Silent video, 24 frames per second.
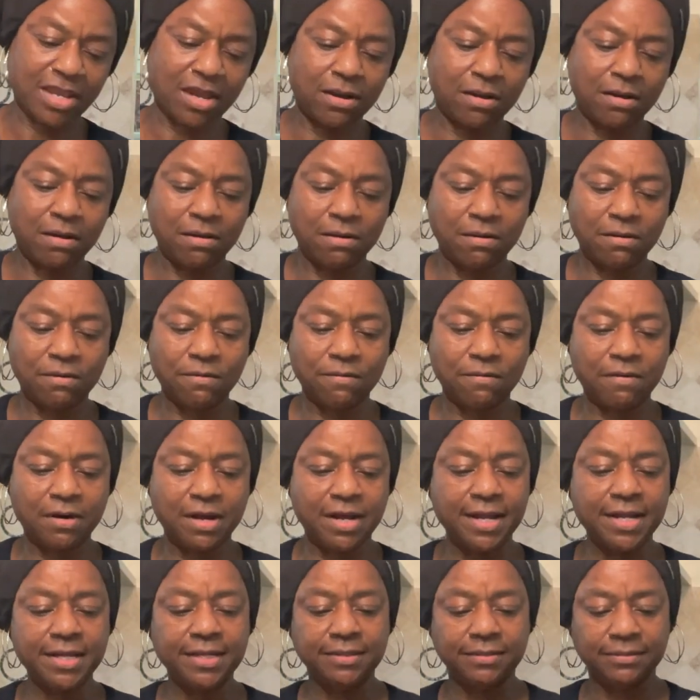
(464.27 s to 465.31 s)
All
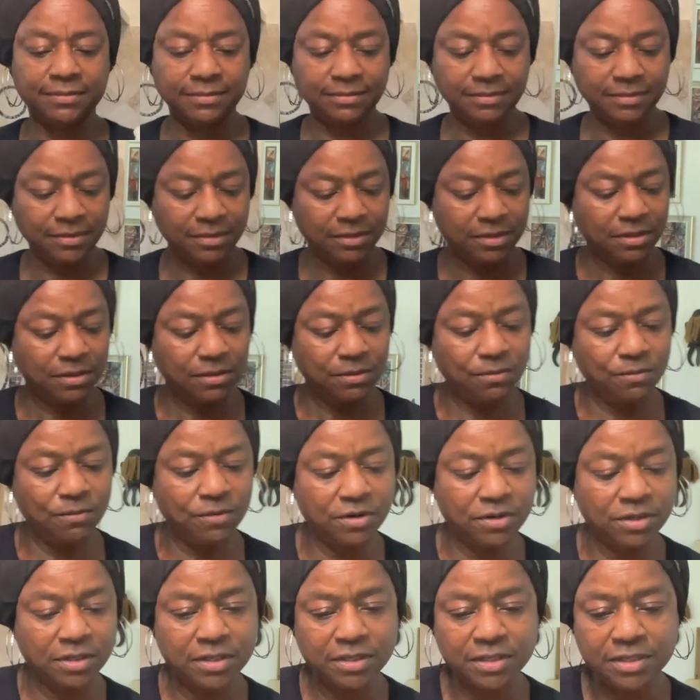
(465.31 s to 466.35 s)
right,
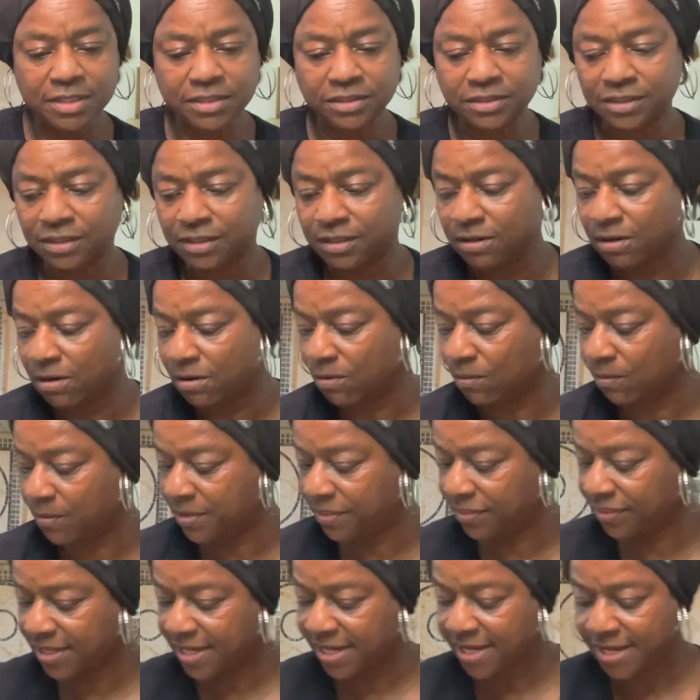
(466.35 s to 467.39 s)
we're good to go
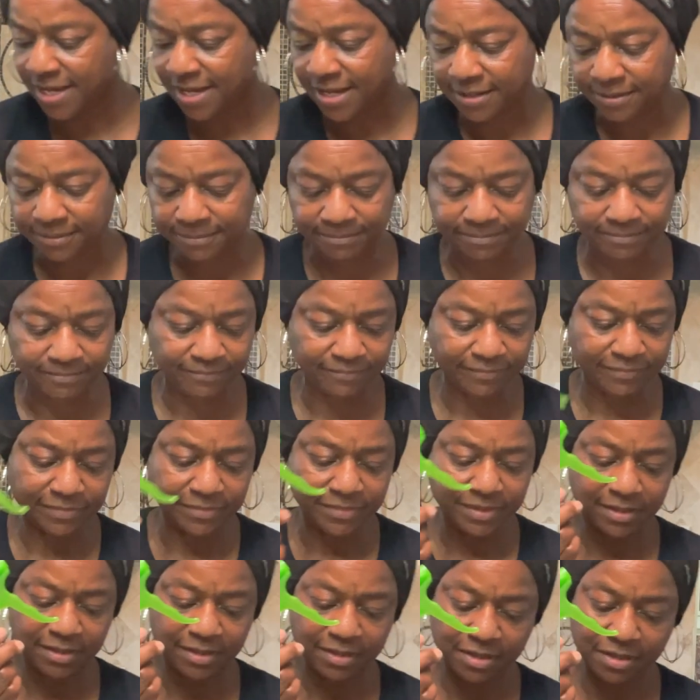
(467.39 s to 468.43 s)
with that.
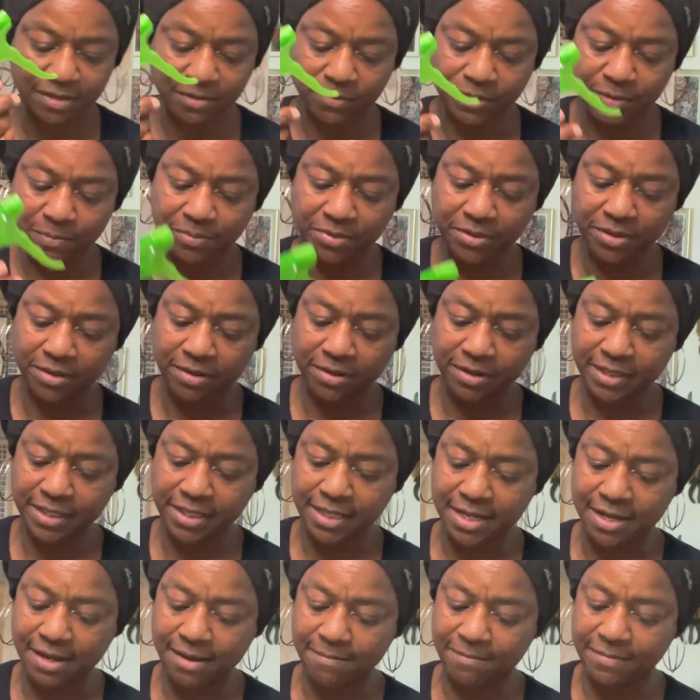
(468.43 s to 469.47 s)
And we put our
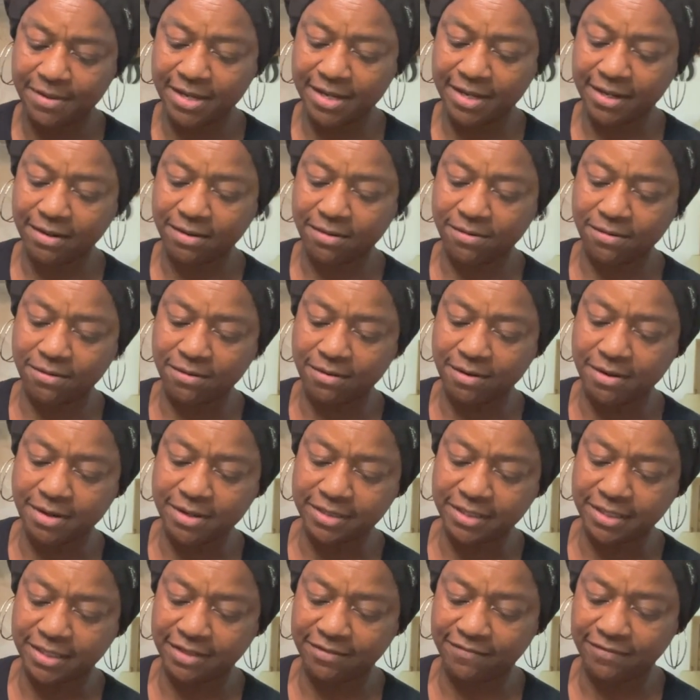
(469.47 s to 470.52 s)
cap back
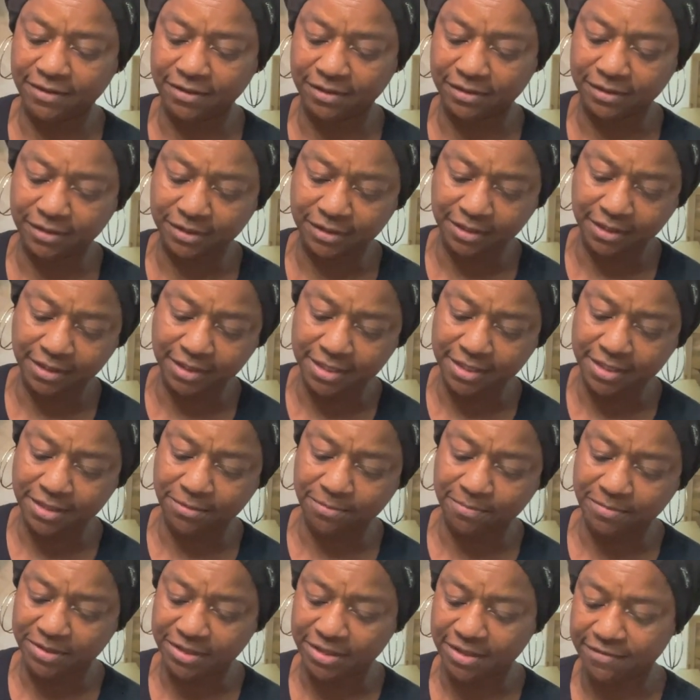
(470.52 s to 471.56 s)
on, give it a little
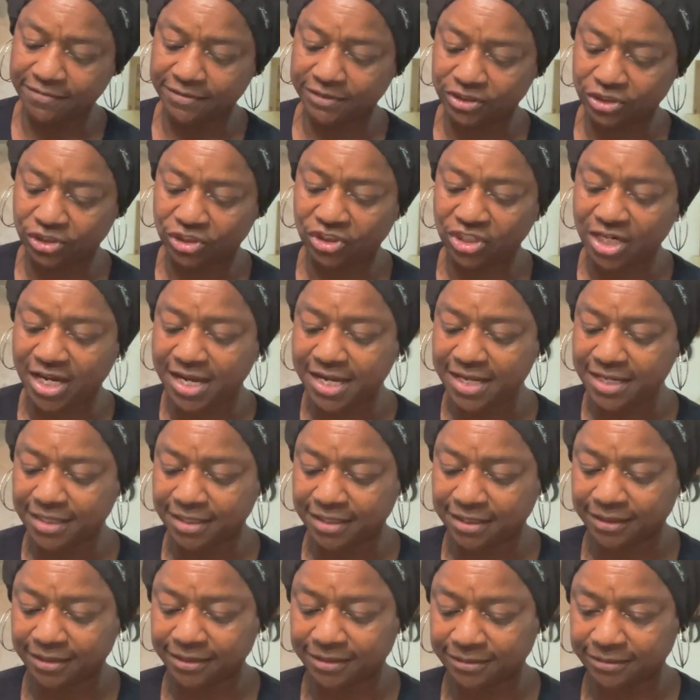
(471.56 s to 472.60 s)
bit of a
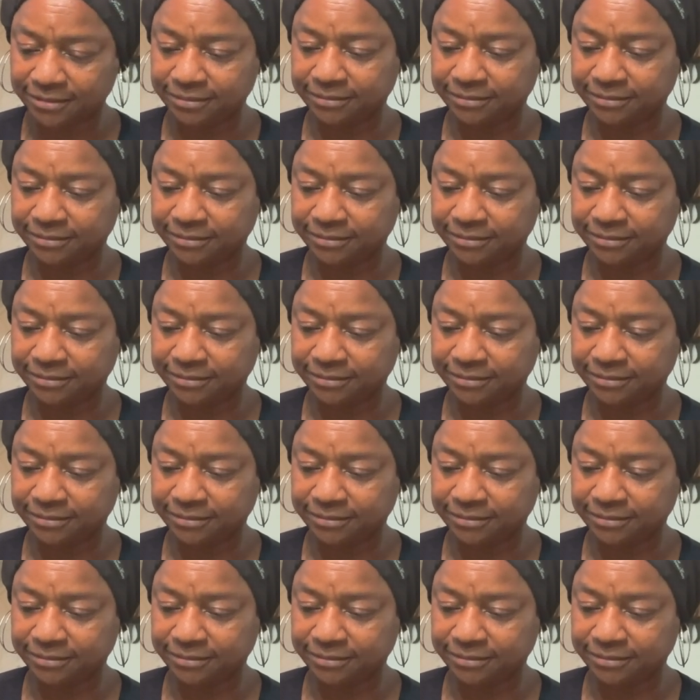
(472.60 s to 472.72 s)
shake.